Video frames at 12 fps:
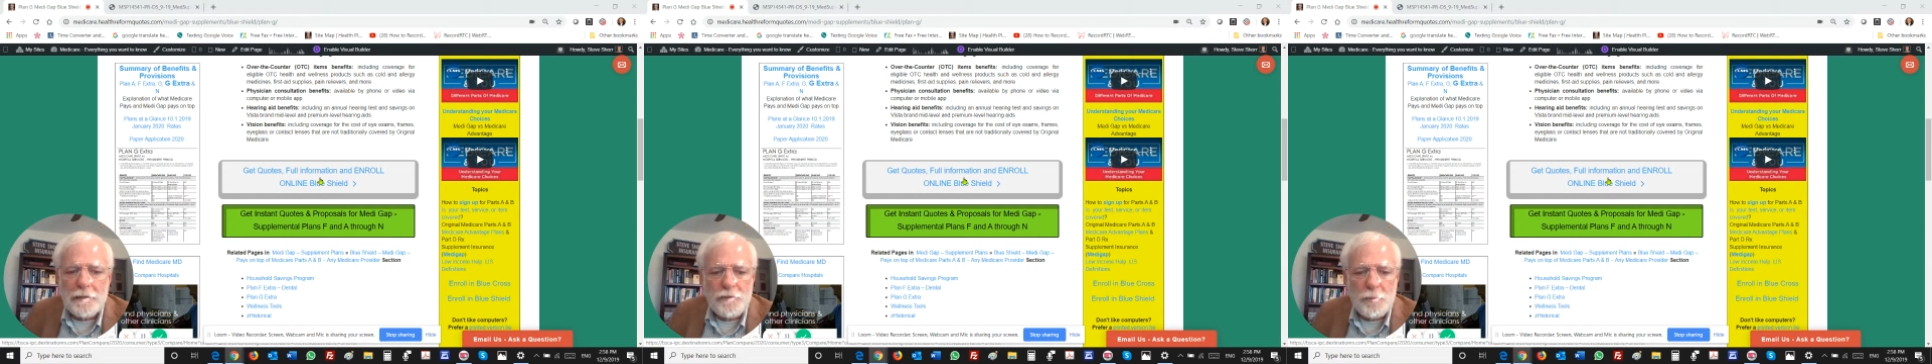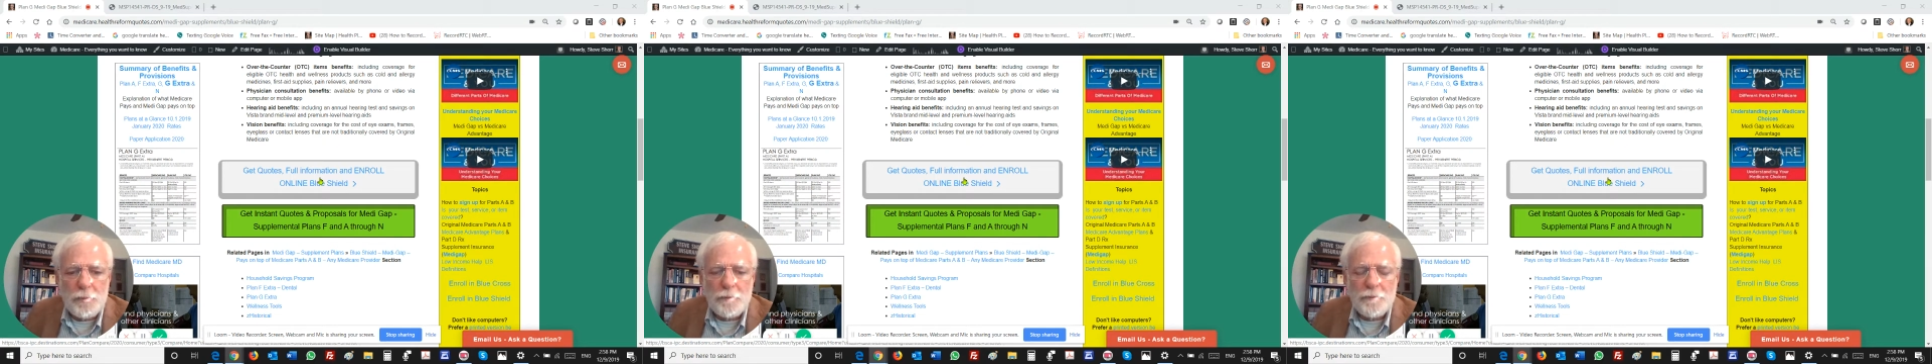
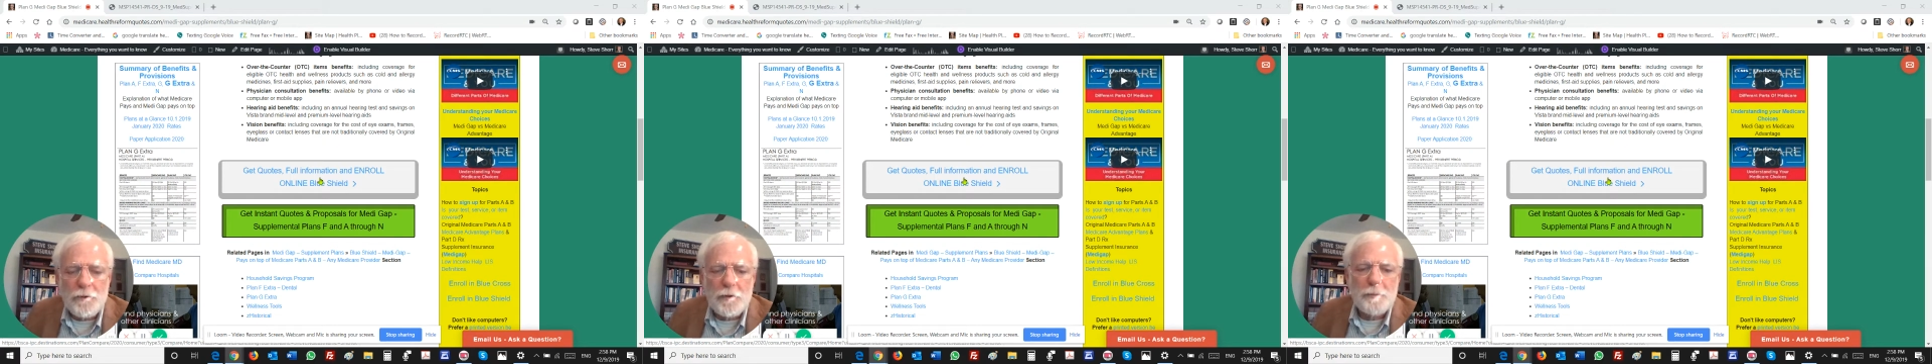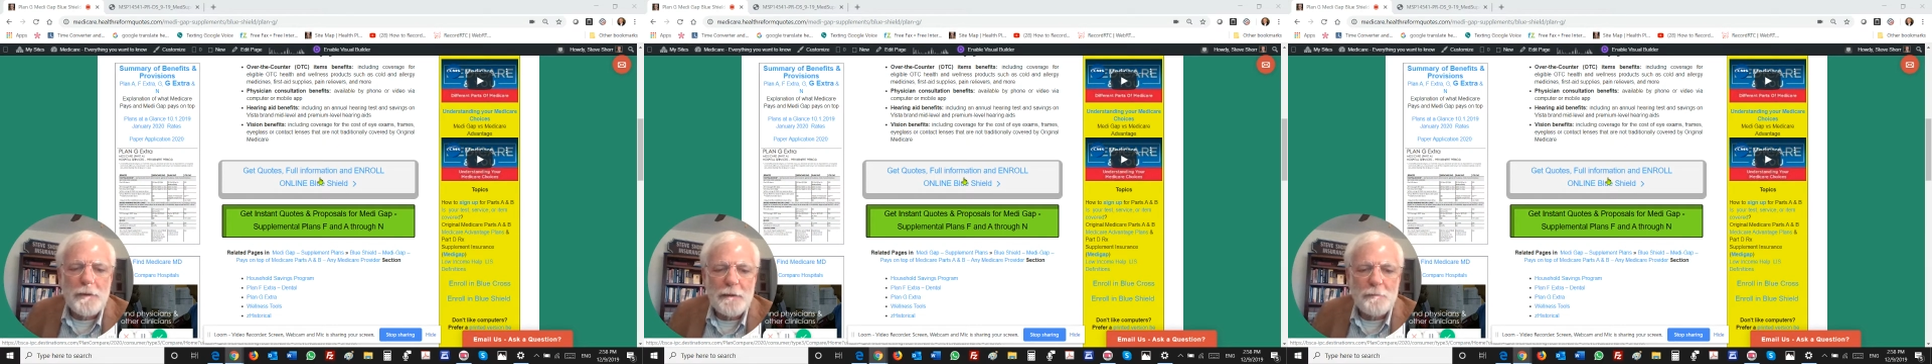If you
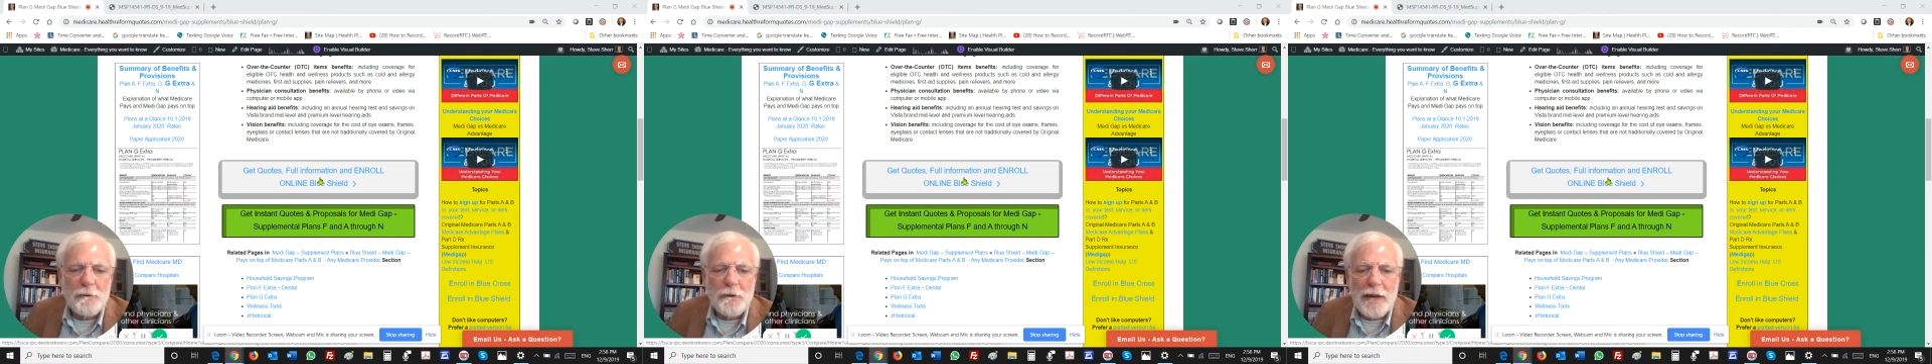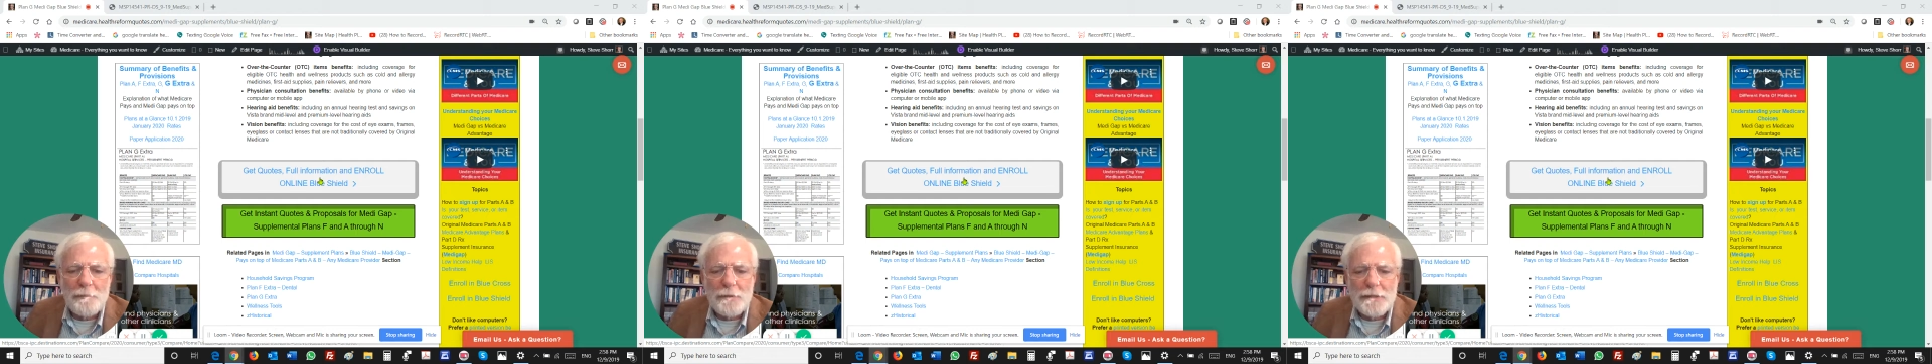prefer a
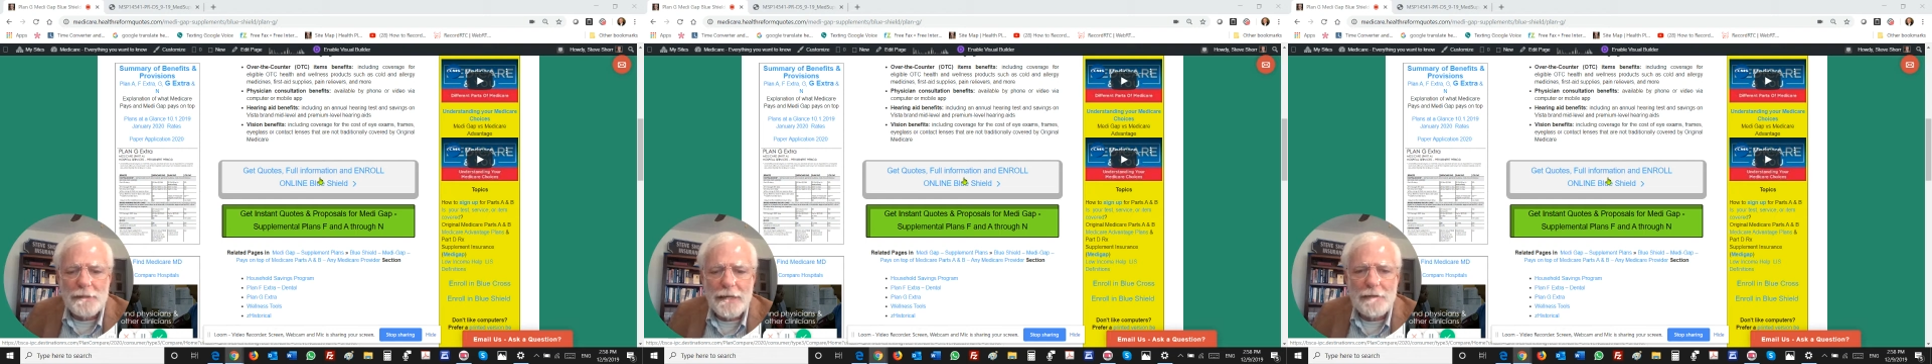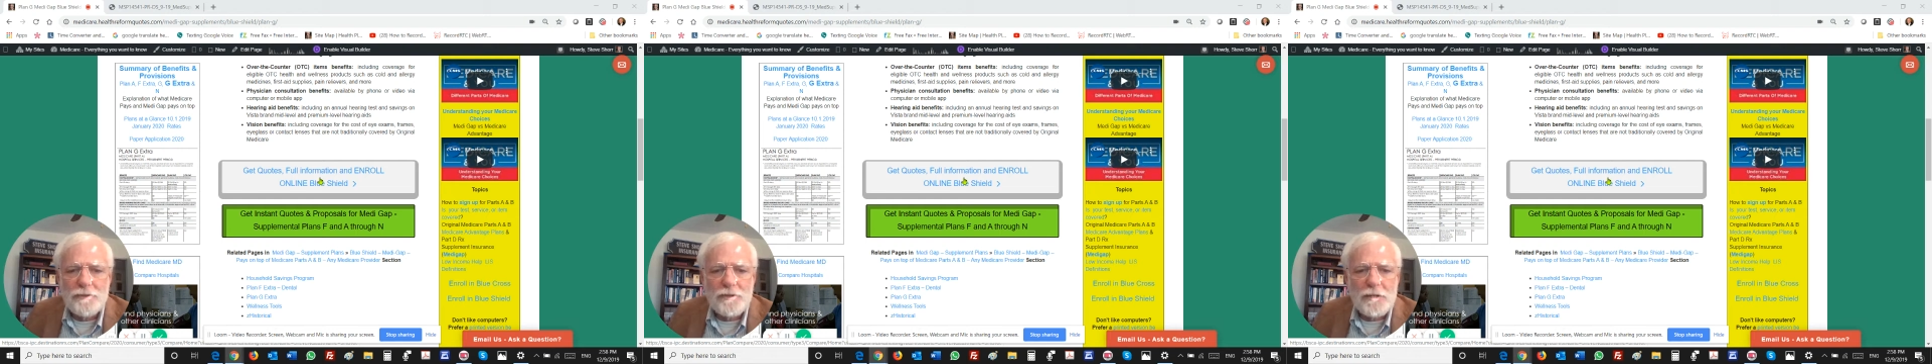paper
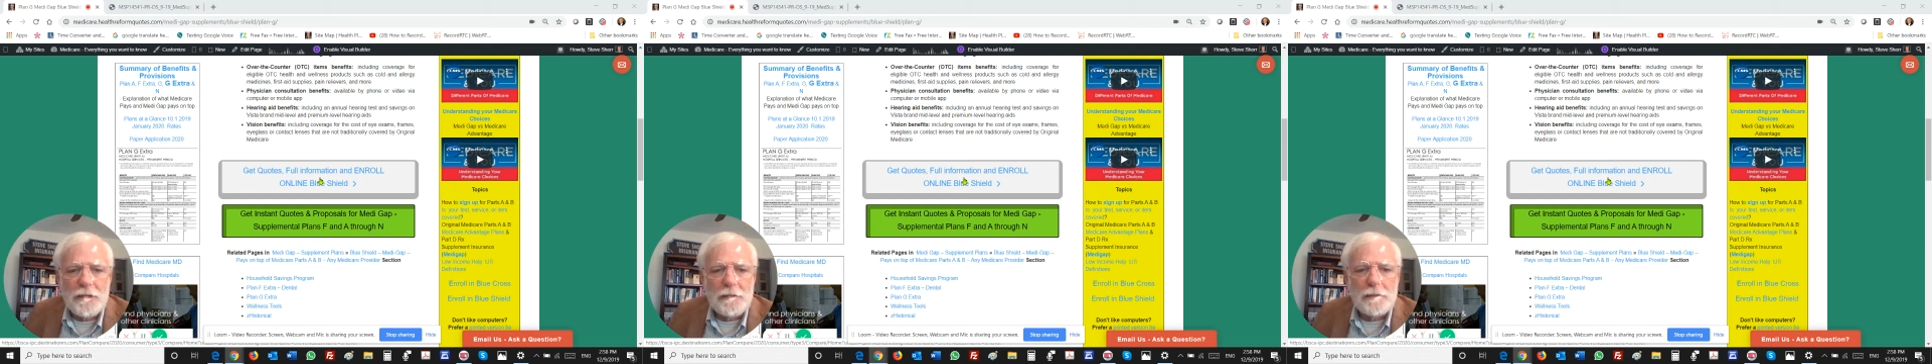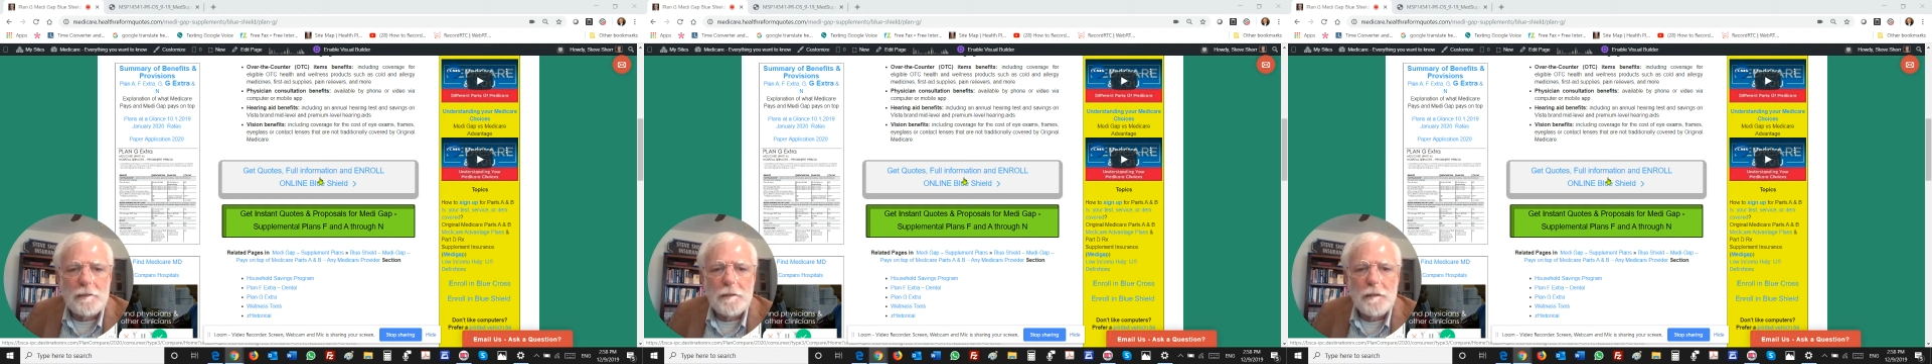
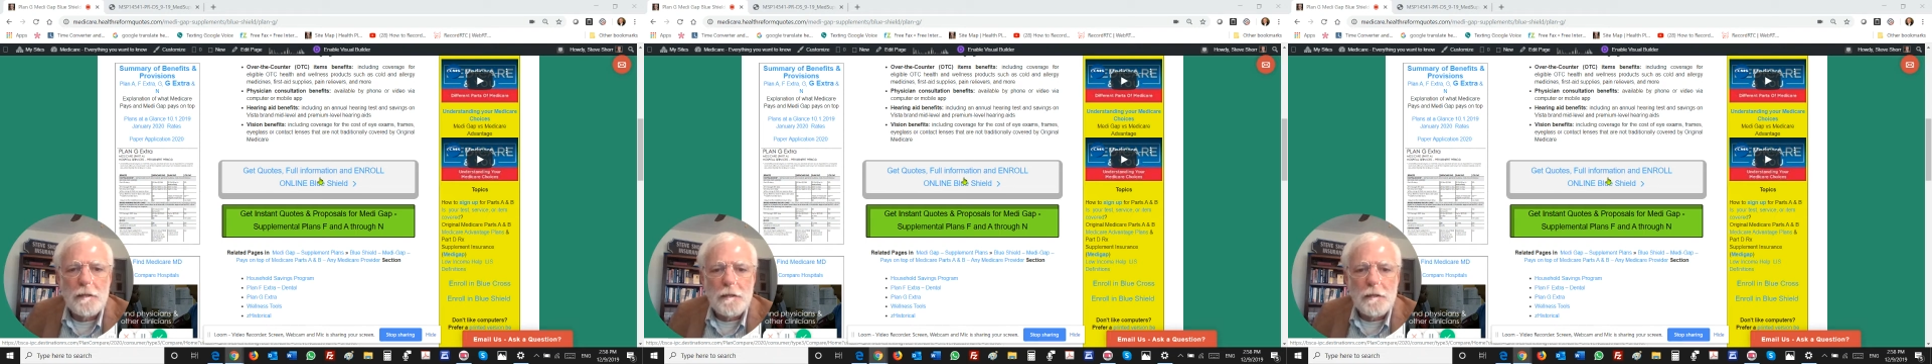application,